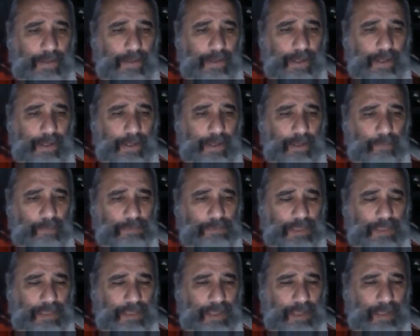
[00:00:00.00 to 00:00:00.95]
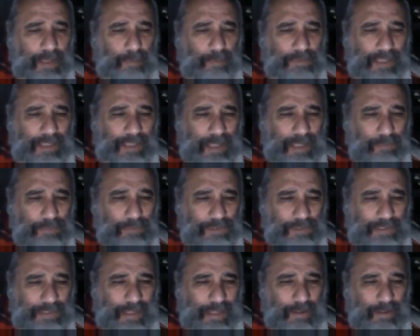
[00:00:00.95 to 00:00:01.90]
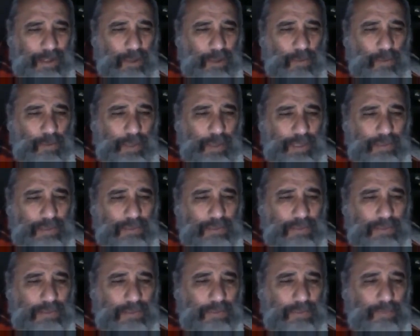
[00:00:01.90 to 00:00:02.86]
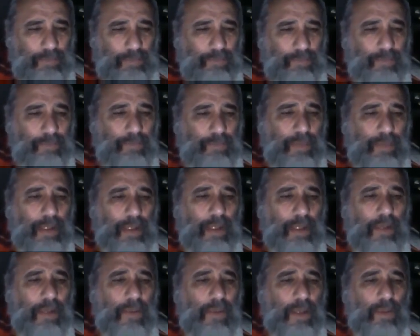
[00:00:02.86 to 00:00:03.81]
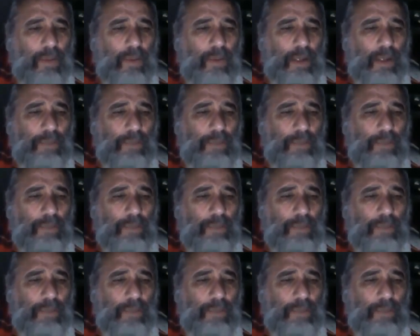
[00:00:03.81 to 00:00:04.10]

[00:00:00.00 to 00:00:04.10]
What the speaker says: I was unable to download it, although